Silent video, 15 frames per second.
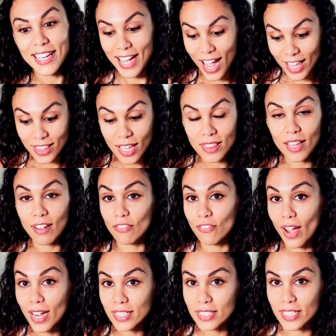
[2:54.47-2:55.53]
and then they
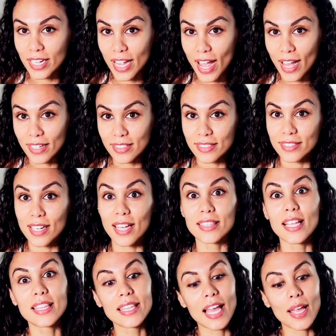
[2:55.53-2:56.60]
find it again, and
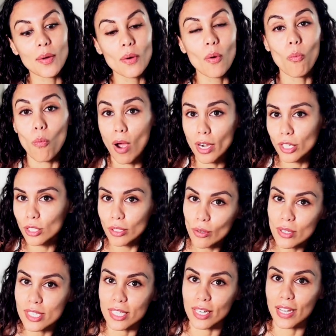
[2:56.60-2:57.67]
then they want to
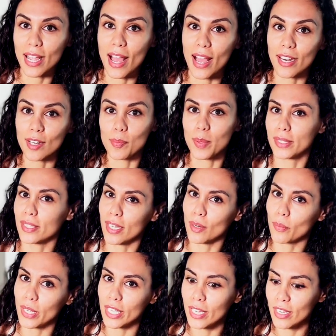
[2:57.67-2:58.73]
lose it again, but then
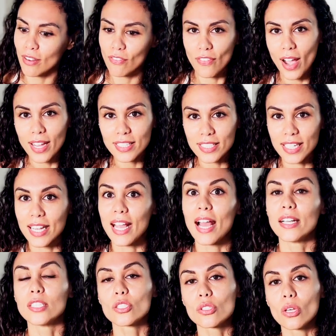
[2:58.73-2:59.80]
we find it
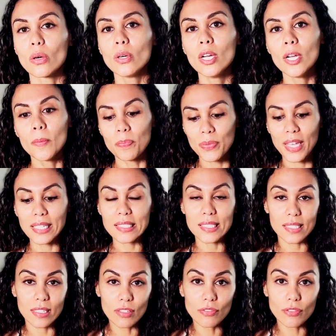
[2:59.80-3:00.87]
again. So instead of